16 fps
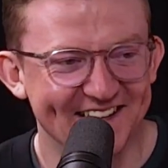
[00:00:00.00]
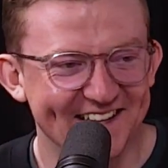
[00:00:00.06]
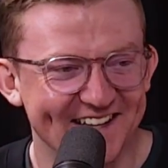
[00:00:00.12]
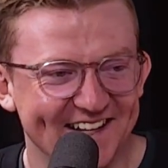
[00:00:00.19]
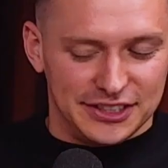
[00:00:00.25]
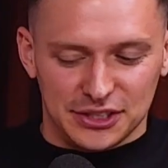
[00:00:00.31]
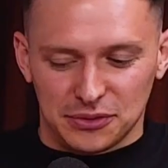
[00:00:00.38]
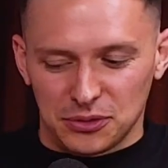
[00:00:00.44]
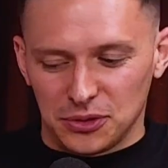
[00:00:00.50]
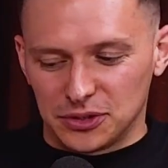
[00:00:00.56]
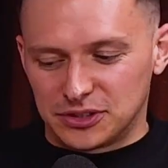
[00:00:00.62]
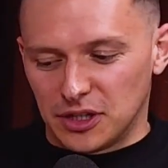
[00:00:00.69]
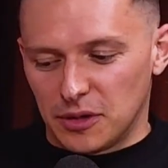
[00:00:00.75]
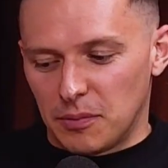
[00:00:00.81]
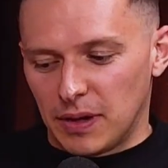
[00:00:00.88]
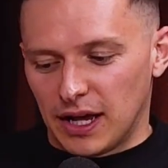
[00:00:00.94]
into the
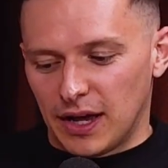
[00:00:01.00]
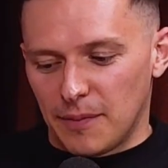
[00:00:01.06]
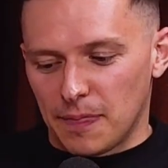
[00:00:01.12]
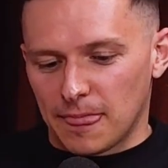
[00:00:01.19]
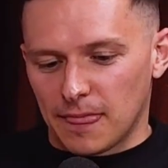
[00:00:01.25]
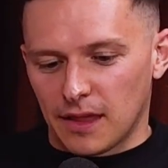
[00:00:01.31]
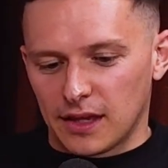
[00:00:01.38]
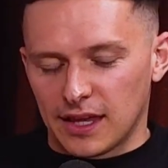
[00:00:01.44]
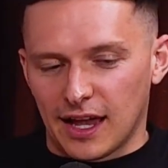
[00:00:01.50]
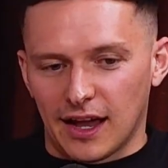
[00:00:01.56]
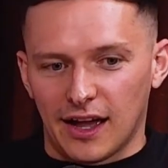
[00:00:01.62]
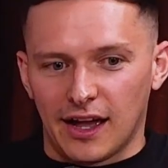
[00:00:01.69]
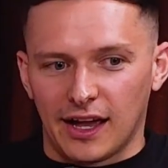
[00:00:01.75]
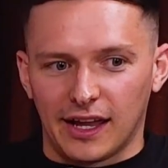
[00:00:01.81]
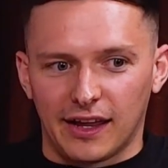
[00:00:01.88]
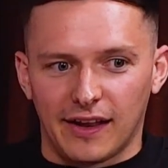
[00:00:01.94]
water. But yeah,
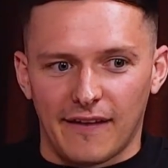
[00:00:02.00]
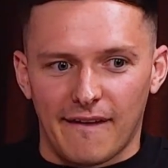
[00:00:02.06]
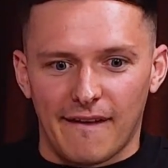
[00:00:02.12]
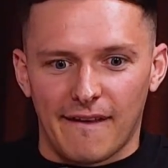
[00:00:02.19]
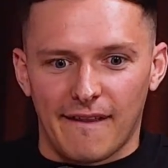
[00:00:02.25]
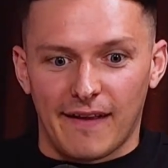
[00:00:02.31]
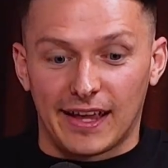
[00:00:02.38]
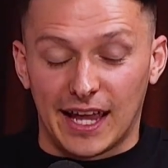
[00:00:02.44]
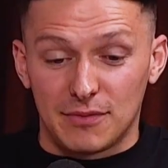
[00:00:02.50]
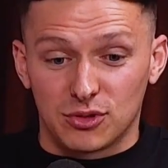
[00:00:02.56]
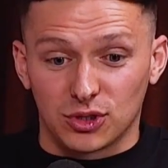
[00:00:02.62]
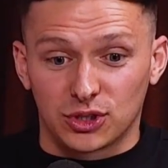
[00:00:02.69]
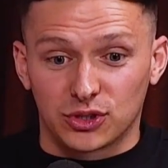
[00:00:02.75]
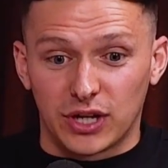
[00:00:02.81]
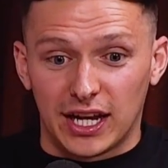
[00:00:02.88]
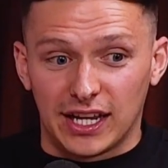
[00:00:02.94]
I came to
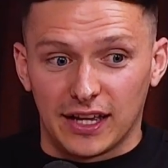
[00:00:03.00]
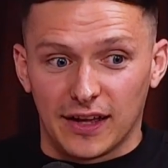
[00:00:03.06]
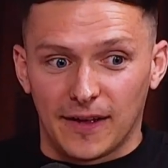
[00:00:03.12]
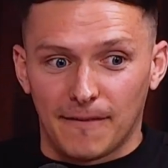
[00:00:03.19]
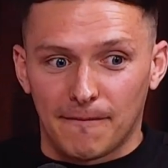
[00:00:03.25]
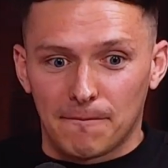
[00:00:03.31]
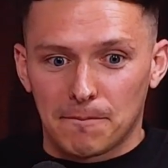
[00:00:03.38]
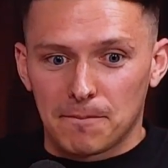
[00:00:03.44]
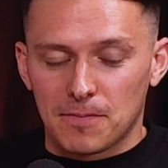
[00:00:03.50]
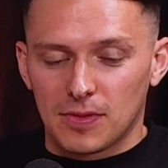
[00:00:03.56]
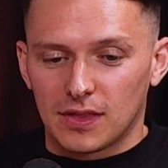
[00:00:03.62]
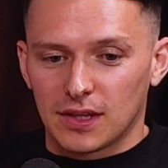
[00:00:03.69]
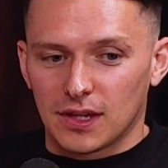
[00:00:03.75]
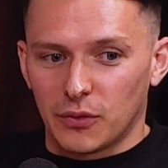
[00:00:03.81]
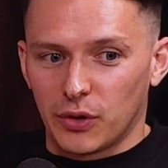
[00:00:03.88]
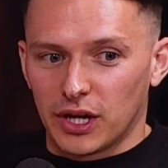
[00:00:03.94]
Australia
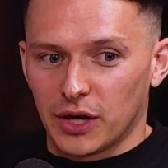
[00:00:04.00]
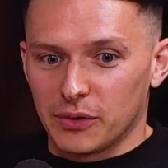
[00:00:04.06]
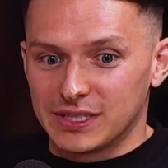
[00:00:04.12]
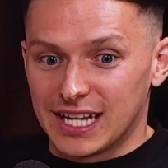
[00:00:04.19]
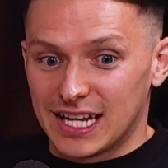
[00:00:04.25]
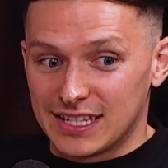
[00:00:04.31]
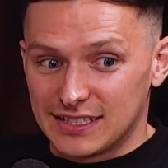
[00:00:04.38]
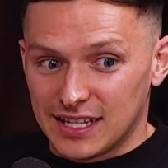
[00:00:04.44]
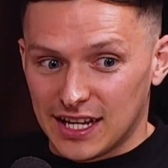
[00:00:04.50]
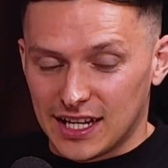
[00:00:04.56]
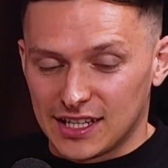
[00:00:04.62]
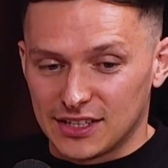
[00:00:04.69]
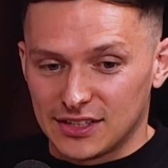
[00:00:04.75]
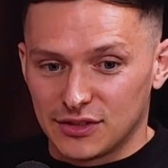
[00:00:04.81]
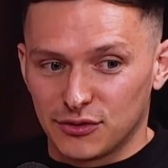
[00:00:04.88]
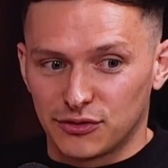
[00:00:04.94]
when I was
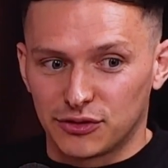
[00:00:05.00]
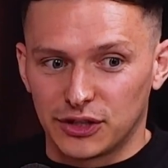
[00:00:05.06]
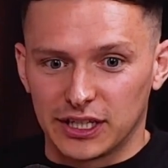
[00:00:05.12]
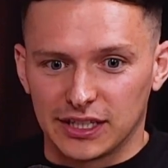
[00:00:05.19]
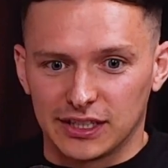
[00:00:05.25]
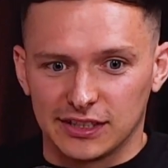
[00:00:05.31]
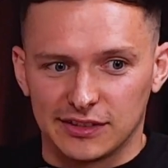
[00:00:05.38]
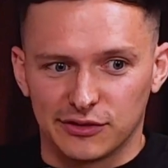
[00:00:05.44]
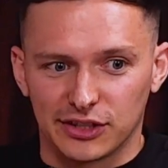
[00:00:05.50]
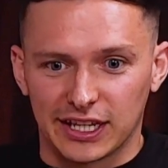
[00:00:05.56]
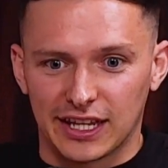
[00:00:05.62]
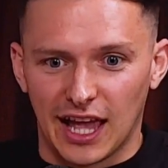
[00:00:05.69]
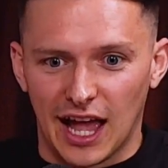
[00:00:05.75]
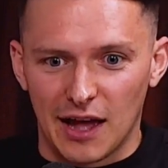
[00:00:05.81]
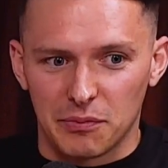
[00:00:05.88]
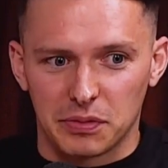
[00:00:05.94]
18 for a
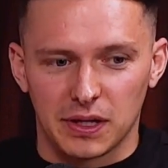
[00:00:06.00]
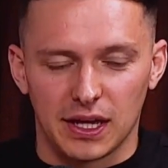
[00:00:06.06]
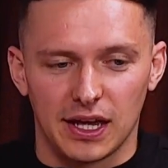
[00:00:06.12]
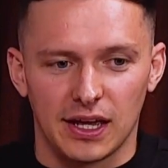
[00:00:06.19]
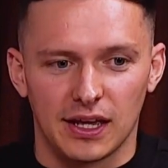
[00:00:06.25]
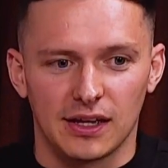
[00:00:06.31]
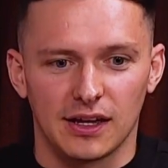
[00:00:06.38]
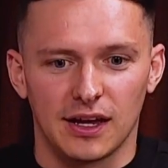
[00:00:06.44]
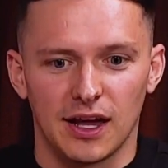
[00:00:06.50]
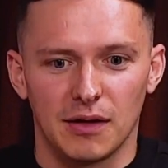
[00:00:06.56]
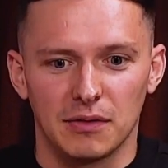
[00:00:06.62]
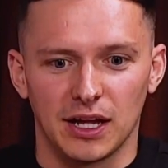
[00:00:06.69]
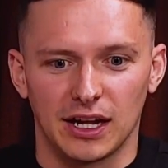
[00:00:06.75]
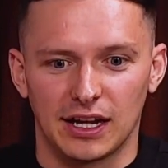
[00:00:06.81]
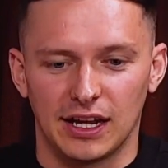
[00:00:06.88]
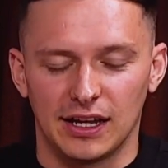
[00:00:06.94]
gap year.
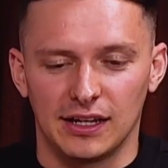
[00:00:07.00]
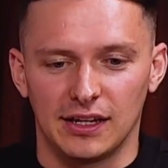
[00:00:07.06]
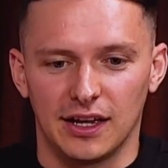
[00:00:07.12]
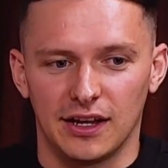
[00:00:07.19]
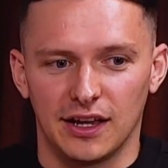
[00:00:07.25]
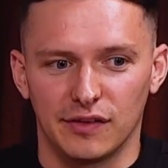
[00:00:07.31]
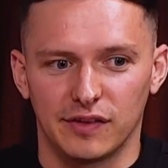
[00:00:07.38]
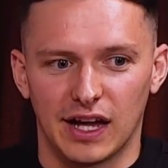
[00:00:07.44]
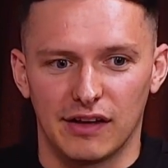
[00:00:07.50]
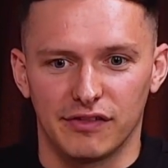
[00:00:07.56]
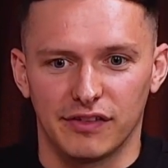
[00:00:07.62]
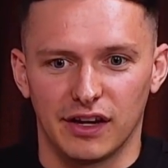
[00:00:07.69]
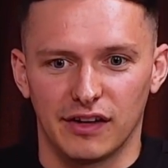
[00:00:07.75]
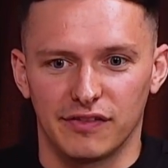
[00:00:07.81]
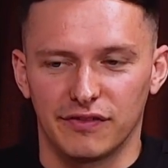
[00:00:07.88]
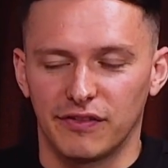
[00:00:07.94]
Luckily enough, I have
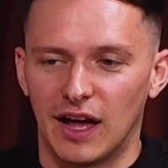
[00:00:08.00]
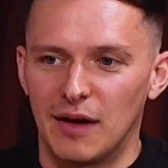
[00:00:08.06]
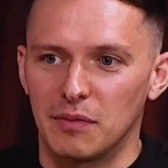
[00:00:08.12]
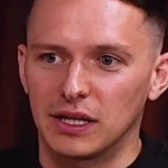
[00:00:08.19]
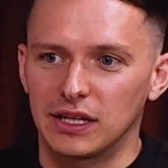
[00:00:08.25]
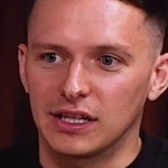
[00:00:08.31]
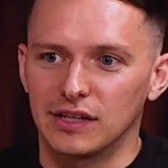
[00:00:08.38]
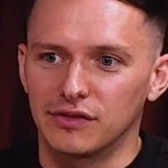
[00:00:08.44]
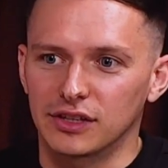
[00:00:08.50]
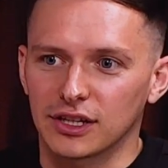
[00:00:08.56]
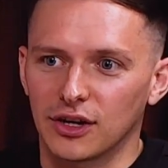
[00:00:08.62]
a family that live in the